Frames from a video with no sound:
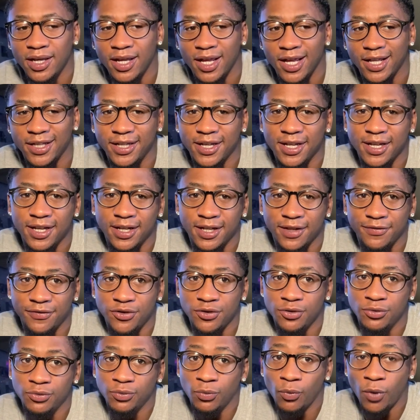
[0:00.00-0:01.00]
And then if
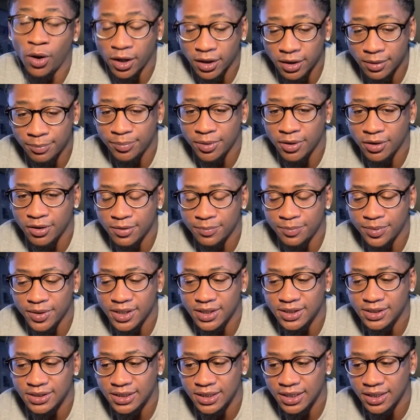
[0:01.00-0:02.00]
you want to build a
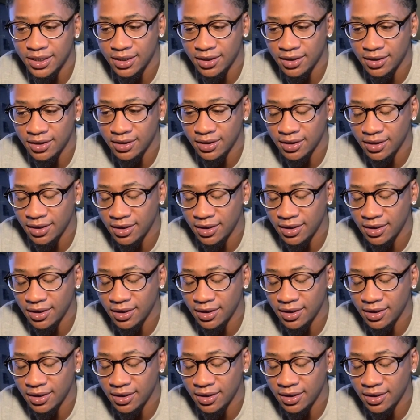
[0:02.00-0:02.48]
PC,